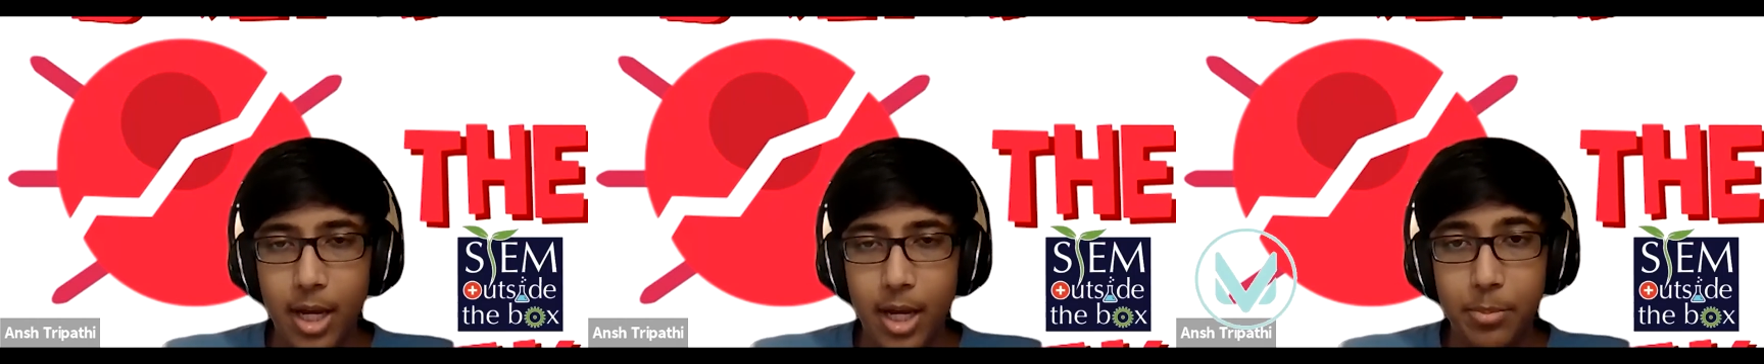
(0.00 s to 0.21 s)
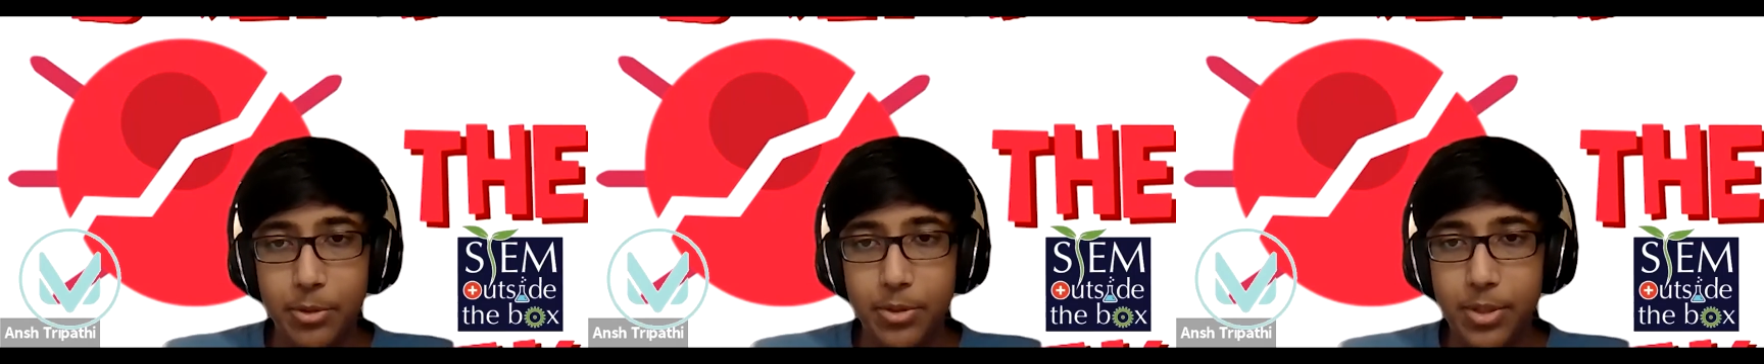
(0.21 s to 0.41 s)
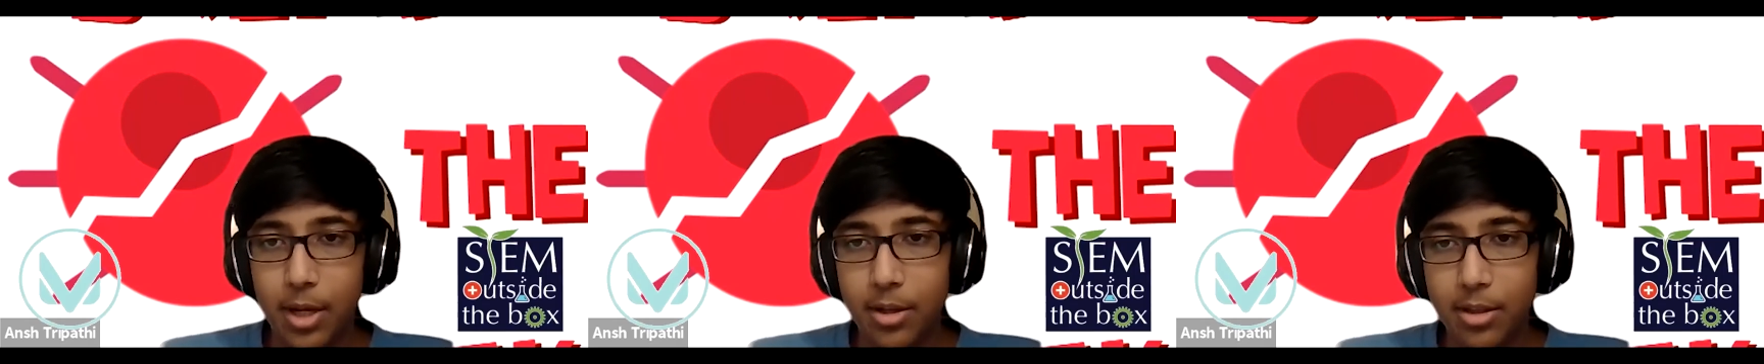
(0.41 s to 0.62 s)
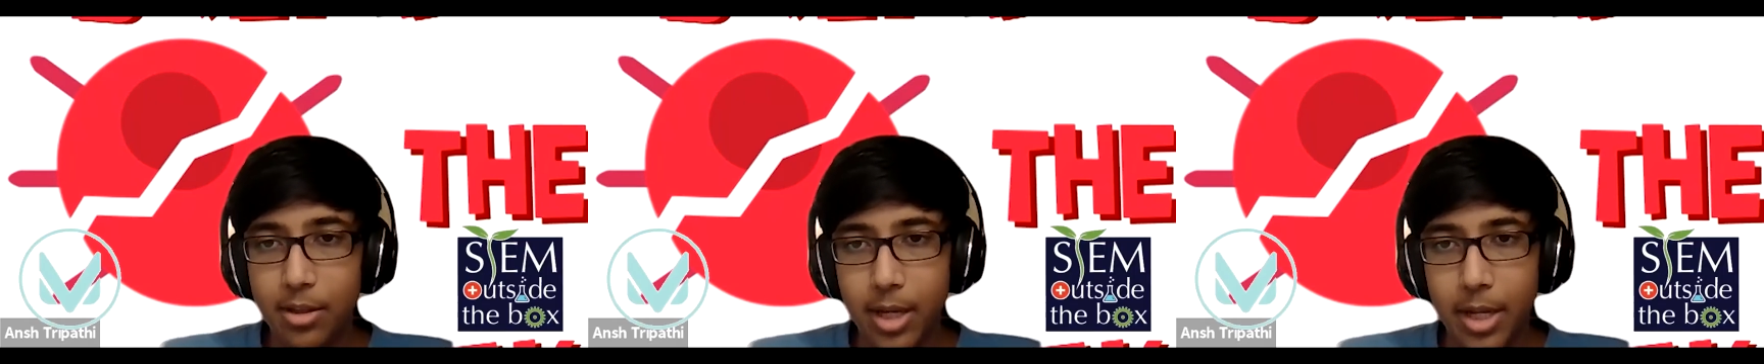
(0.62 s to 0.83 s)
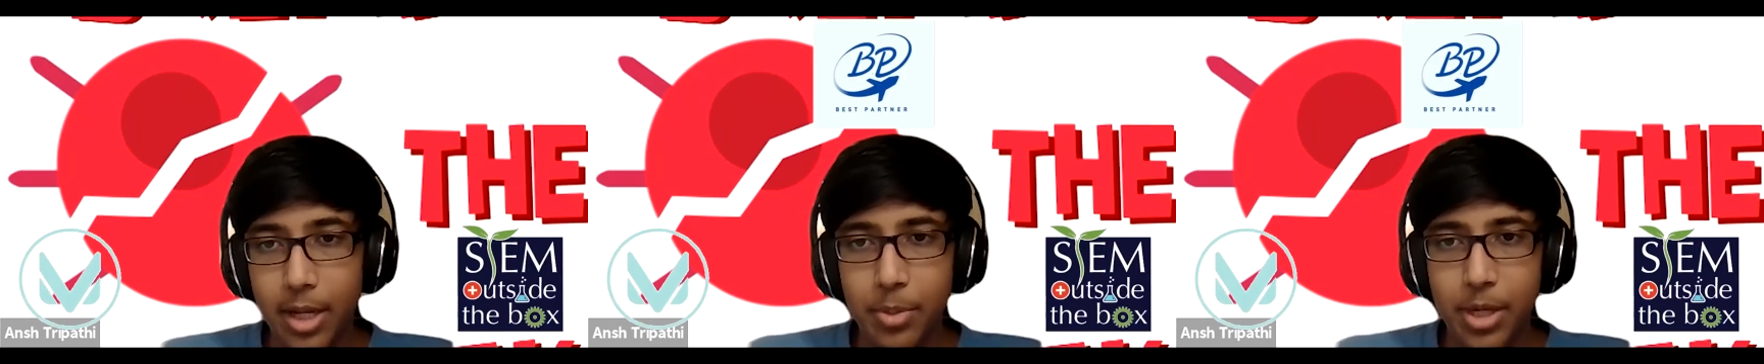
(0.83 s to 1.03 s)
Muse Health,
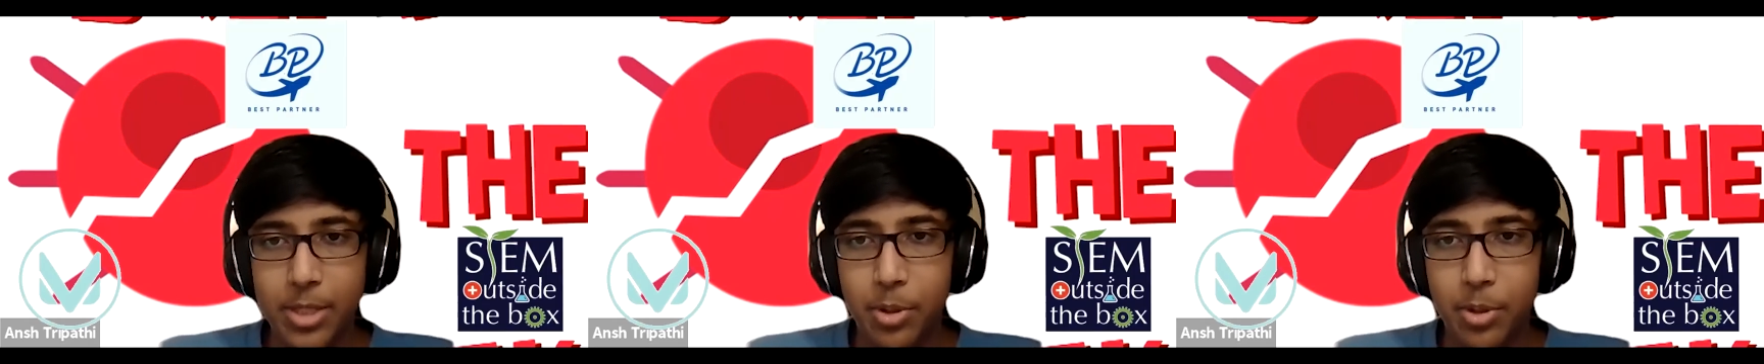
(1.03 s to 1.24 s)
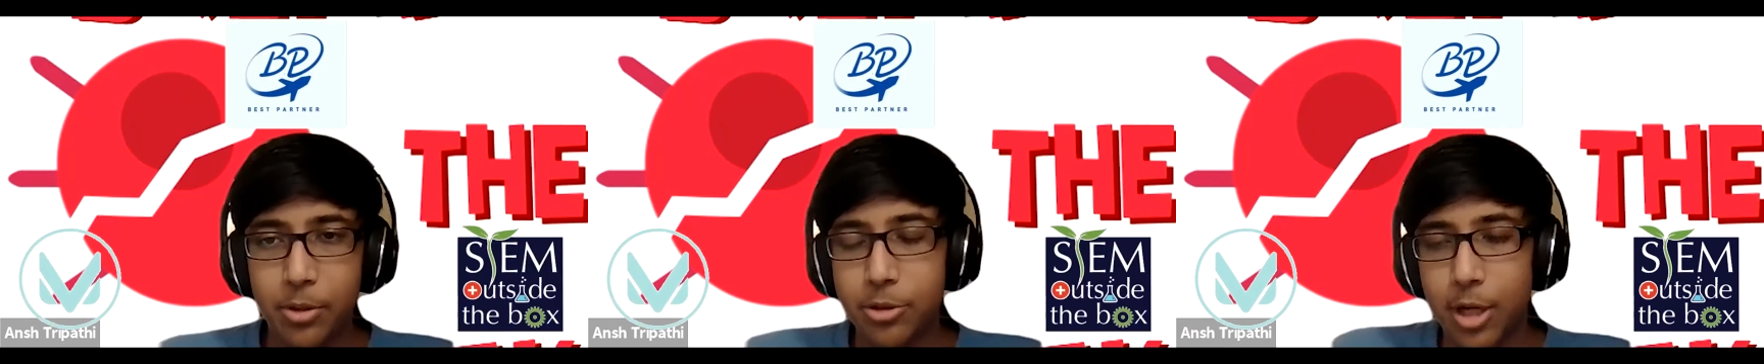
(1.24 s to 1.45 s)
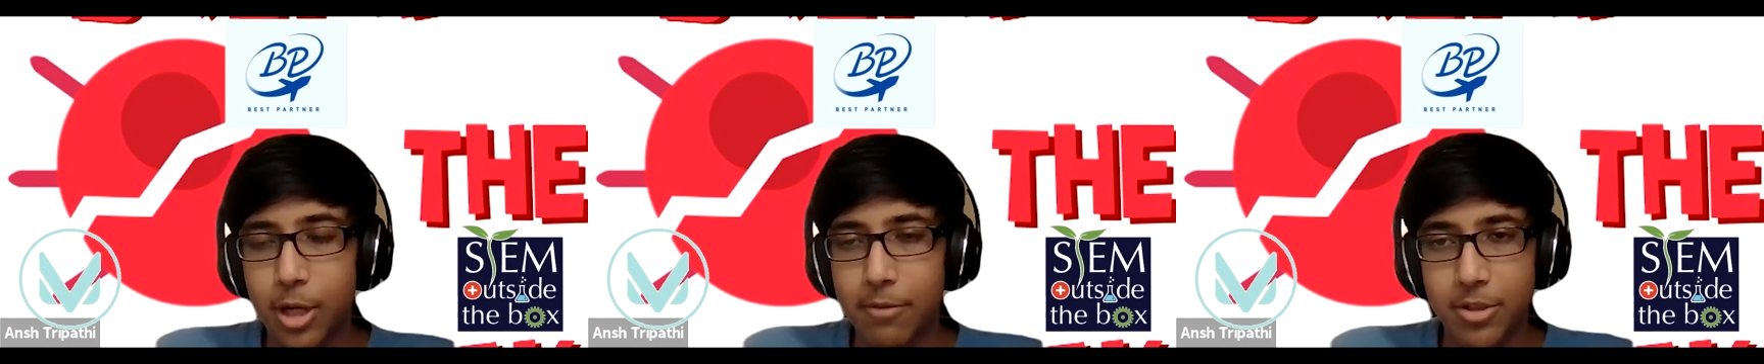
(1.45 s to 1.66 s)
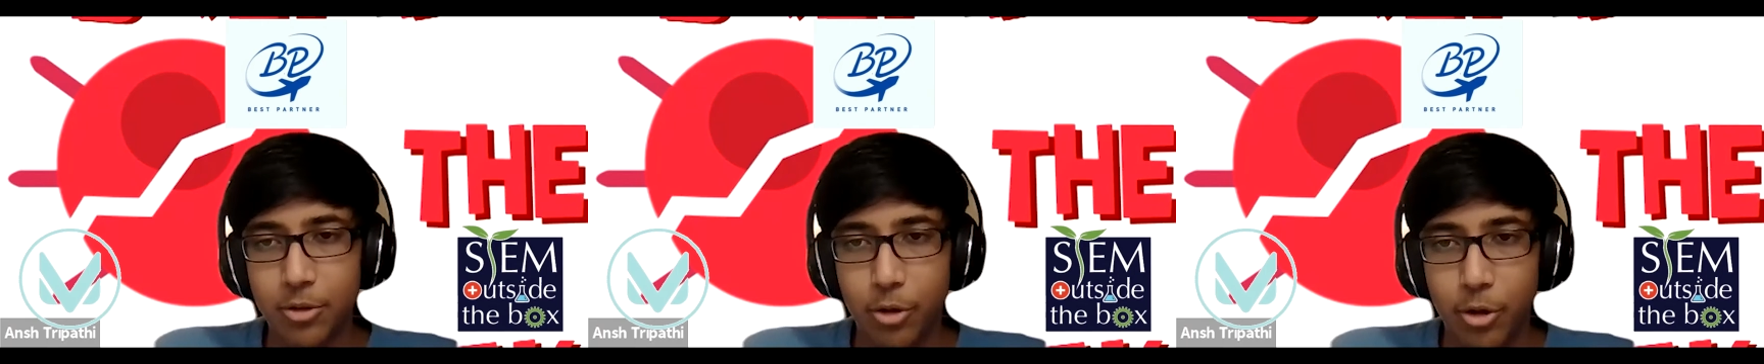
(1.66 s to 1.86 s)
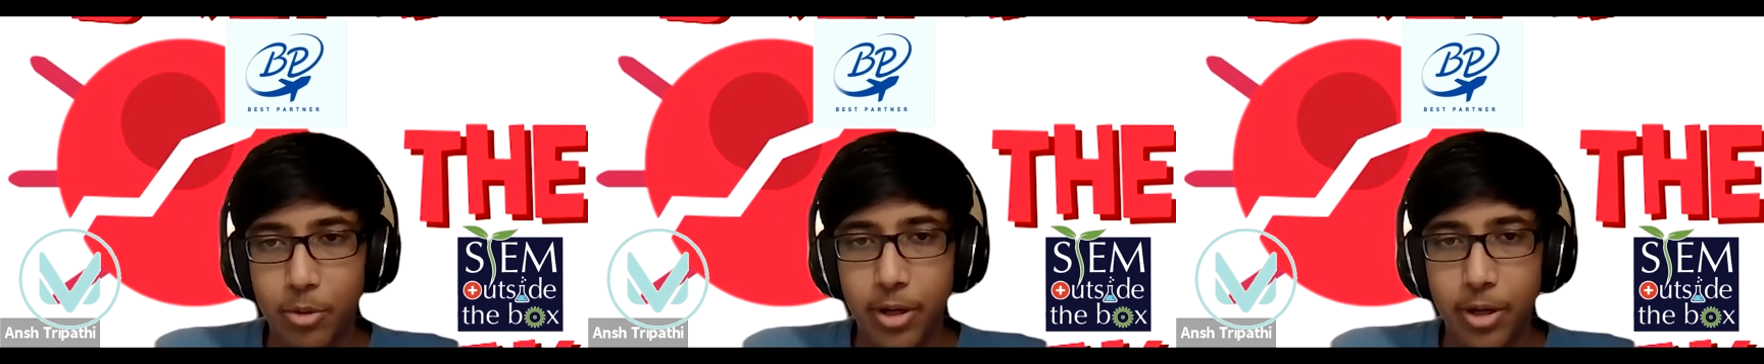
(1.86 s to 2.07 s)
and Best Partner Travels
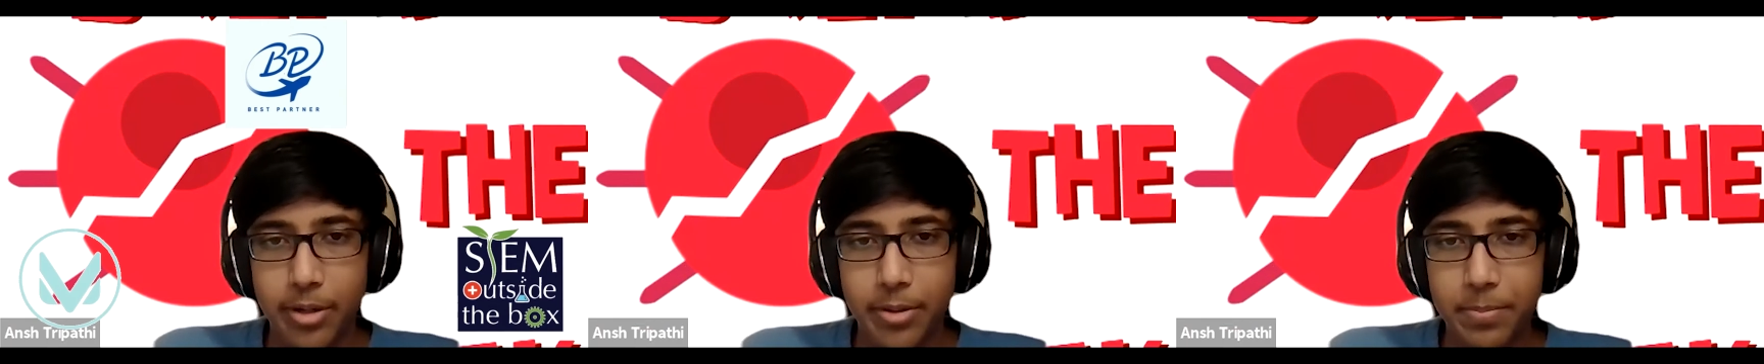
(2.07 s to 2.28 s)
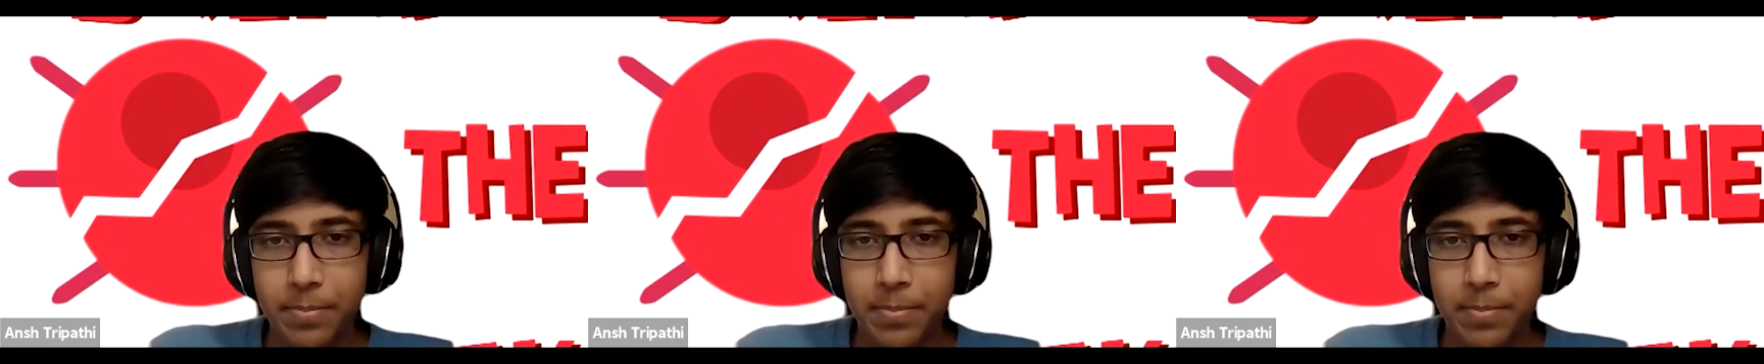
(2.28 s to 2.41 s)
Incorporated.